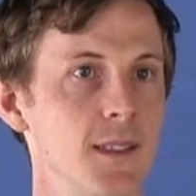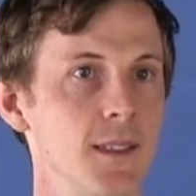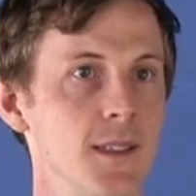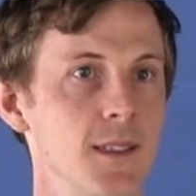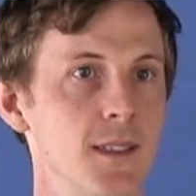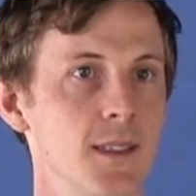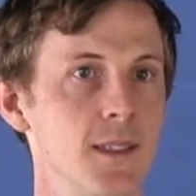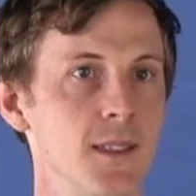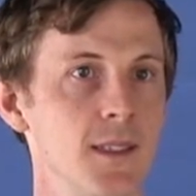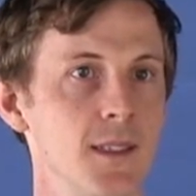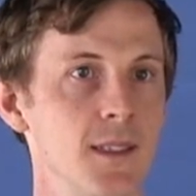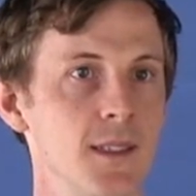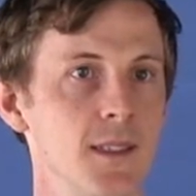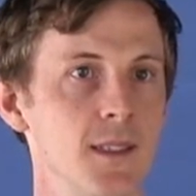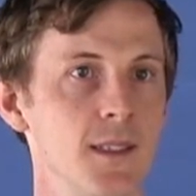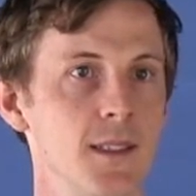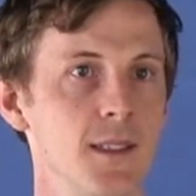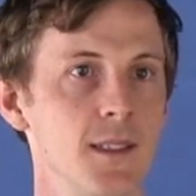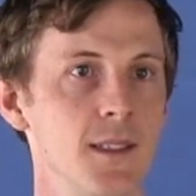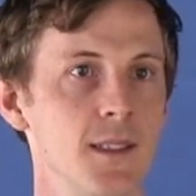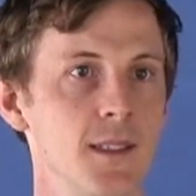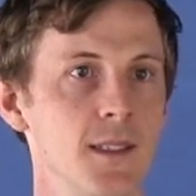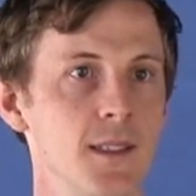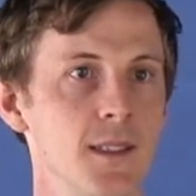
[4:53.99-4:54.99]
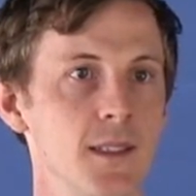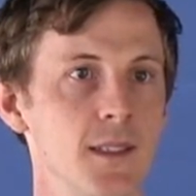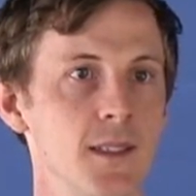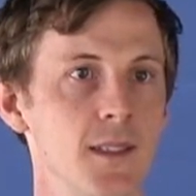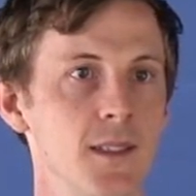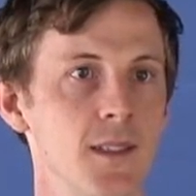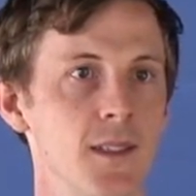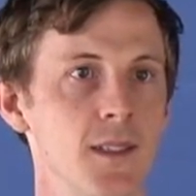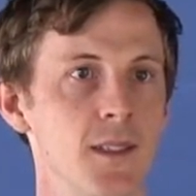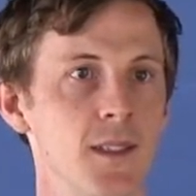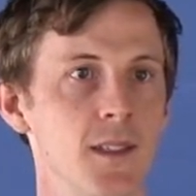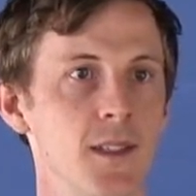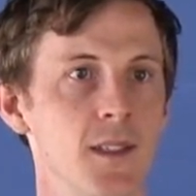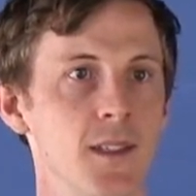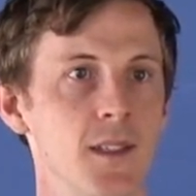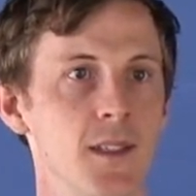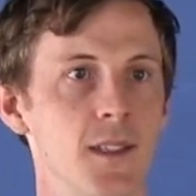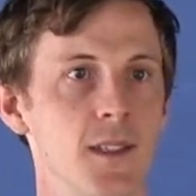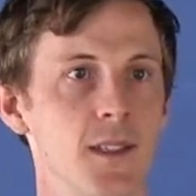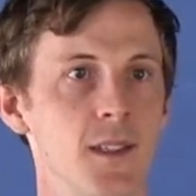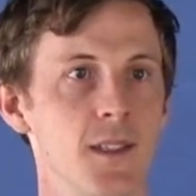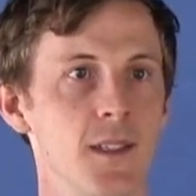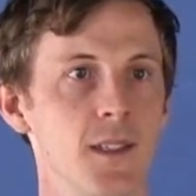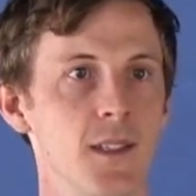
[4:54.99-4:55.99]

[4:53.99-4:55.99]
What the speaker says: Nothing is said.